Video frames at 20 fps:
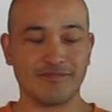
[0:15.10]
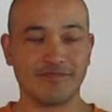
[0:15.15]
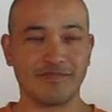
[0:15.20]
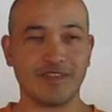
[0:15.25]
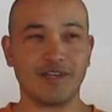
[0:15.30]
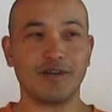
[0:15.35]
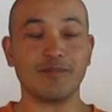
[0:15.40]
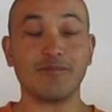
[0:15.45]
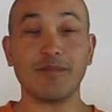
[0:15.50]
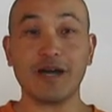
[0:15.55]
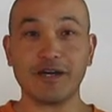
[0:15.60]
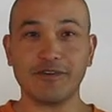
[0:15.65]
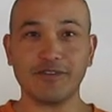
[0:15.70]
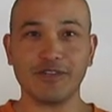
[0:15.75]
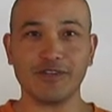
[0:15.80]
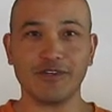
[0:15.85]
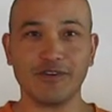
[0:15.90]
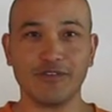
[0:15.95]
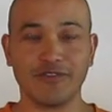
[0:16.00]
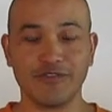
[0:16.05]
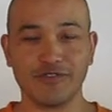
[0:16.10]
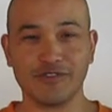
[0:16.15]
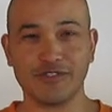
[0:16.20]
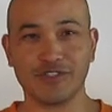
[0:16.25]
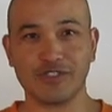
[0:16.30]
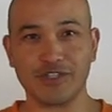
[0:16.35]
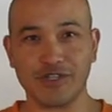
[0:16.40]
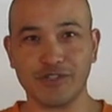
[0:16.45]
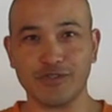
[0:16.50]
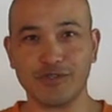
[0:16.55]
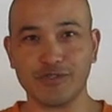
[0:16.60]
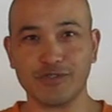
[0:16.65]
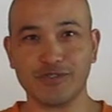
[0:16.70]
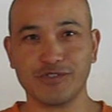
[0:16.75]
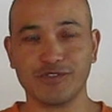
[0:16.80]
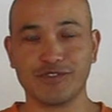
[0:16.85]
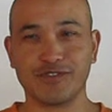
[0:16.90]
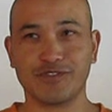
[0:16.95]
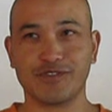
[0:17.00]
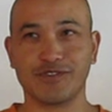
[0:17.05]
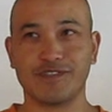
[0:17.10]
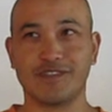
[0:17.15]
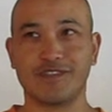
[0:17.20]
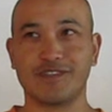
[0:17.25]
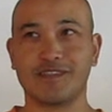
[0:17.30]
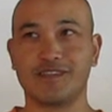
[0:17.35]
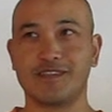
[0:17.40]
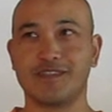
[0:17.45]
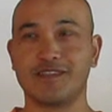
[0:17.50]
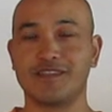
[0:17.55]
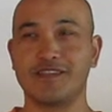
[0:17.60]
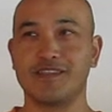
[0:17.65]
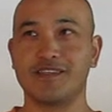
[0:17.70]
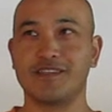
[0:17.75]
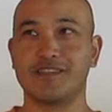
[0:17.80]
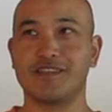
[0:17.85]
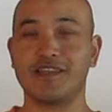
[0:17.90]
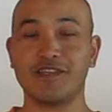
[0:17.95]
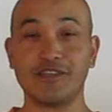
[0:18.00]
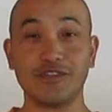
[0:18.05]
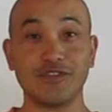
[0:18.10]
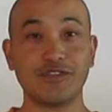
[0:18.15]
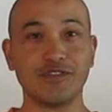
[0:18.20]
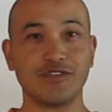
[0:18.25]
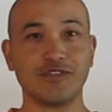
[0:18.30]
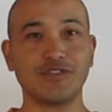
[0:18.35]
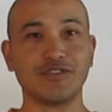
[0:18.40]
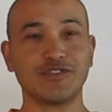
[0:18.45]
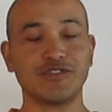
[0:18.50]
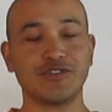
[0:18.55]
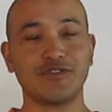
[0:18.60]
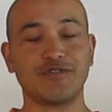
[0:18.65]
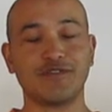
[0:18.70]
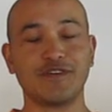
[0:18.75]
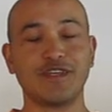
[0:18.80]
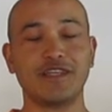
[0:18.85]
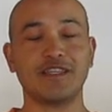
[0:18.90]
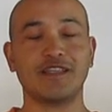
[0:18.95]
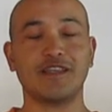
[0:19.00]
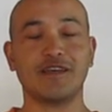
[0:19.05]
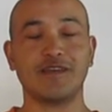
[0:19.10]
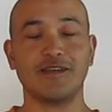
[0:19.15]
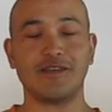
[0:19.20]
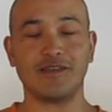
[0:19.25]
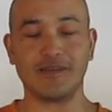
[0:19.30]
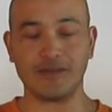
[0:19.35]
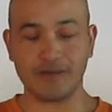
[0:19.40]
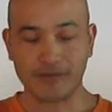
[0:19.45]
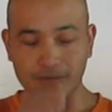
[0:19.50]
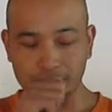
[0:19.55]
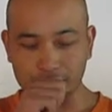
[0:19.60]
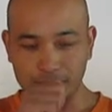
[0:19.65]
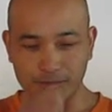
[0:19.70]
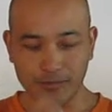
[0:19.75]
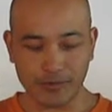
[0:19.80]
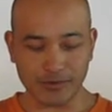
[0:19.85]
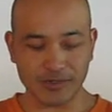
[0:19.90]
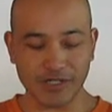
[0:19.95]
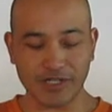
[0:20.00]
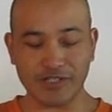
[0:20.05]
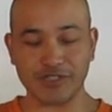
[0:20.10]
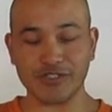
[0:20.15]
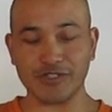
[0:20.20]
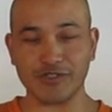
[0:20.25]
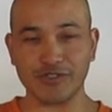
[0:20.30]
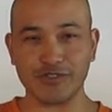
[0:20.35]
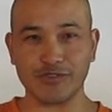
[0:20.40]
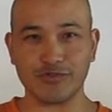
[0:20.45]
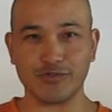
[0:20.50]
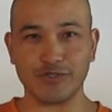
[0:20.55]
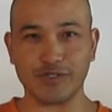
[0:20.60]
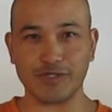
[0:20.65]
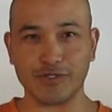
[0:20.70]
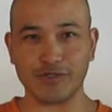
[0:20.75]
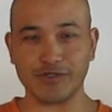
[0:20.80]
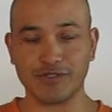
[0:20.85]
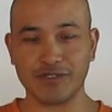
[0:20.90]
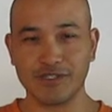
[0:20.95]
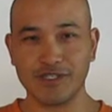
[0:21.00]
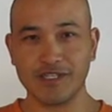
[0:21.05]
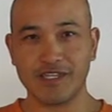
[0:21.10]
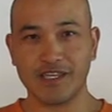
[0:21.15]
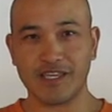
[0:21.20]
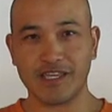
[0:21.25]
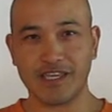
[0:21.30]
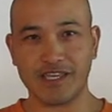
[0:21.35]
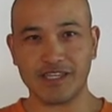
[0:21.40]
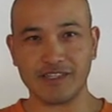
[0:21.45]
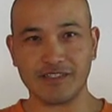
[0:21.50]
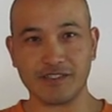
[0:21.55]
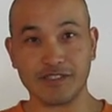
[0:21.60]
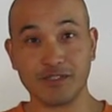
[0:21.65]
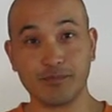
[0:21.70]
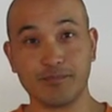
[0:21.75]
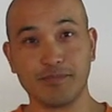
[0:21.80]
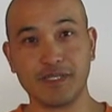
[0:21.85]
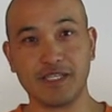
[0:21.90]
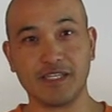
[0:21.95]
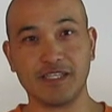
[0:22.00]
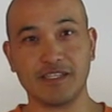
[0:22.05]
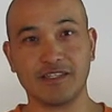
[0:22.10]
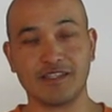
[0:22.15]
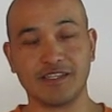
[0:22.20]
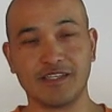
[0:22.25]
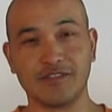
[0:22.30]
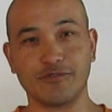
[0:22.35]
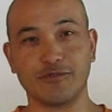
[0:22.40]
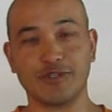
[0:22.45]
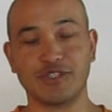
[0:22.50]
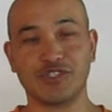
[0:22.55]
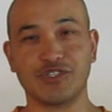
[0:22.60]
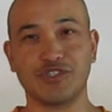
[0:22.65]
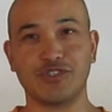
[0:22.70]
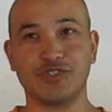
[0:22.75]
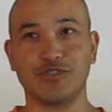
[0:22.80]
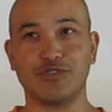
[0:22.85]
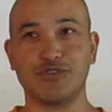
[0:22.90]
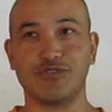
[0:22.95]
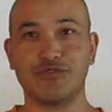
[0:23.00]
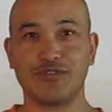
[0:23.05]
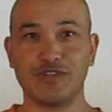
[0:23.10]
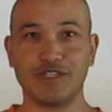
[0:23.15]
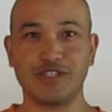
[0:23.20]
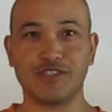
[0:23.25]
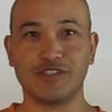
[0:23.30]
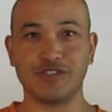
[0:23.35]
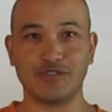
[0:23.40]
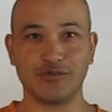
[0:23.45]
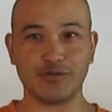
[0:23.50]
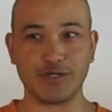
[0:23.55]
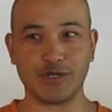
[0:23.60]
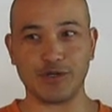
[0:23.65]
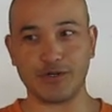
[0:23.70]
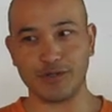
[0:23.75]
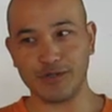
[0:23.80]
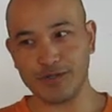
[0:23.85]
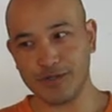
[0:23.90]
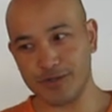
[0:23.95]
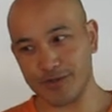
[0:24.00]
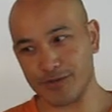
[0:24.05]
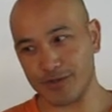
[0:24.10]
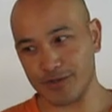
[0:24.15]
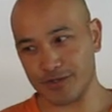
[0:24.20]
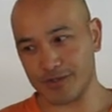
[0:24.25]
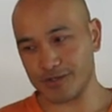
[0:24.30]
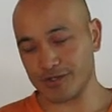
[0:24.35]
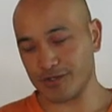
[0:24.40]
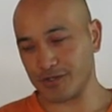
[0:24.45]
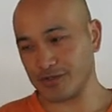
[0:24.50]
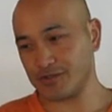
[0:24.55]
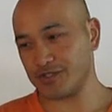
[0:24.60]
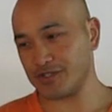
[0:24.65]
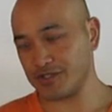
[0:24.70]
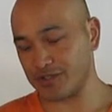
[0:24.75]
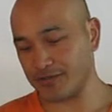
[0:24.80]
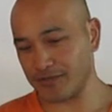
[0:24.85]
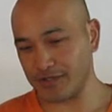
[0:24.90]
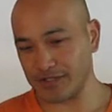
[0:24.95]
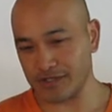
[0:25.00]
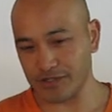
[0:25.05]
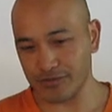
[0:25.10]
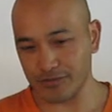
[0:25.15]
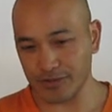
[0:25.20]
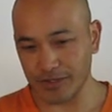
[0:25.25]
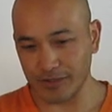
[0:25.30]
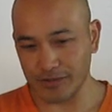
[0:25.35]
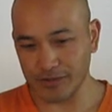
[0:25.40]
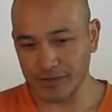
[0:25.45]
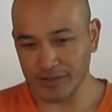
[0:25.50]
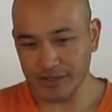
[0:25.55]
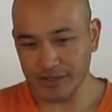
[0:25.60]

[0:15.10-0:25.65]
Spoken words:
the amount of shuttles that you use to feed multi-shuttle drills and the speed in which you feed the drill, or coaches feed the drill.